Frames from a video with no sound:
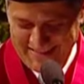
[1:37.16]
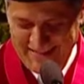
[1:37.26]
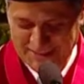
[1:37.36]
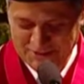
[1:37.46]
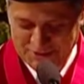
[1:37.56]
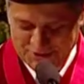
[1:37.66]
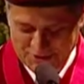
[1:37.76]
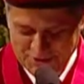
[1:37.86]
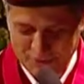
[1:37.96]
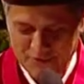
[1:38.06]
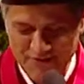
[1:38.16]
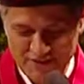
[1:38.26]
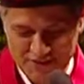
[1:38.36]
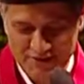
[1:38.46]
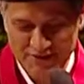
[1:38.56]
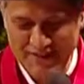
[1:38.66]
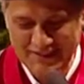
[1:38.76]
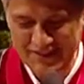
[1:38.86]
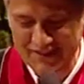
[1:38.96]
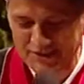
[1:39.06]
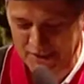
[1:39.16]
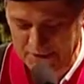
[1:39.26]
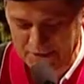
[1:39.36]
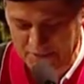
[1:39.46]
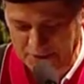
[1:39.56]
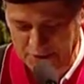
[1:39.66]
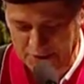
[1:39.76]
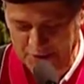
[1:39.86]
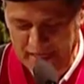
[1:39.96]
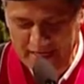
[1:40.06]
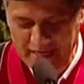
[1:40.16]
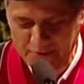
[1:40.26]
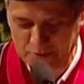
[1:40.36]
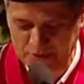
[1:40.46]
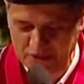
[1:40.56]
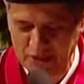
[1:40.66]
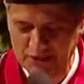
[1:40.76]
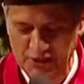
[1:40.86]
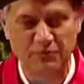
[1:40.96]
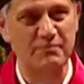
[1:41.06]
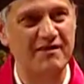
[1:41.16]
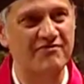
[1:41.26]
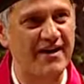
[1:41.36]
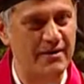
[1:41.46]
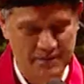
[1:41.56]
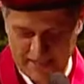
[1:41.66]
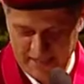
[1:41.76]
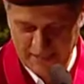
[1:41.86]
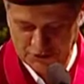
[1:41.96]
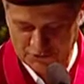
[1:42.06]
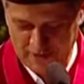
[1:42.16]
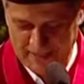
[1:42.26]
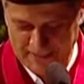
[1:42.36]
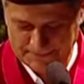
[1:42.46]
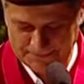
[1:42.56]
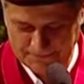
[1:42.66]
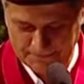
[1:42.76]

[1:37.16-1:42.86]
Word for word: As Professor and Dean Gilyard mentioned, I came to this country with my family at age of nine.